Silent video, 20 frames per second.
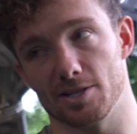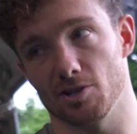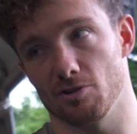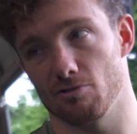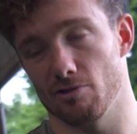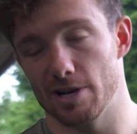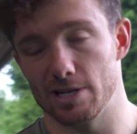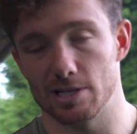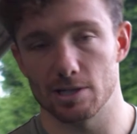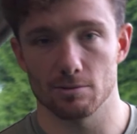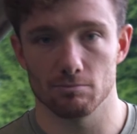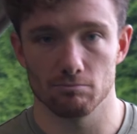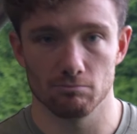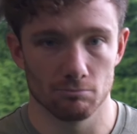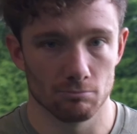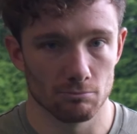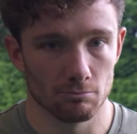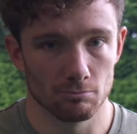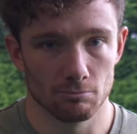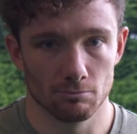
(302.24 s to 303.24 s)
the grid
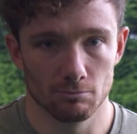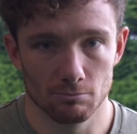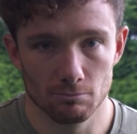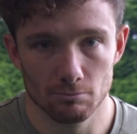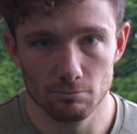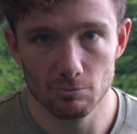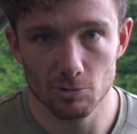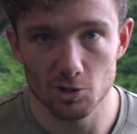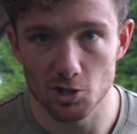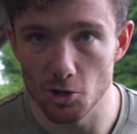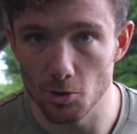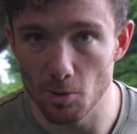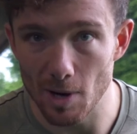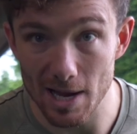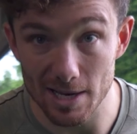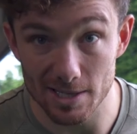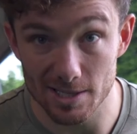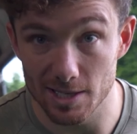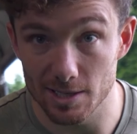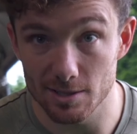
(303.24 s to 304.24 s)
2
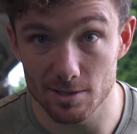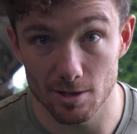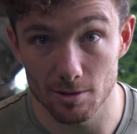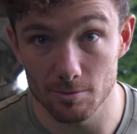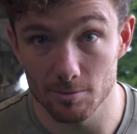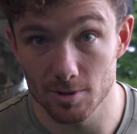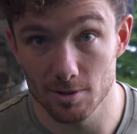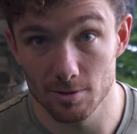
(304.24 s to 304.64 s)
out of 6 times,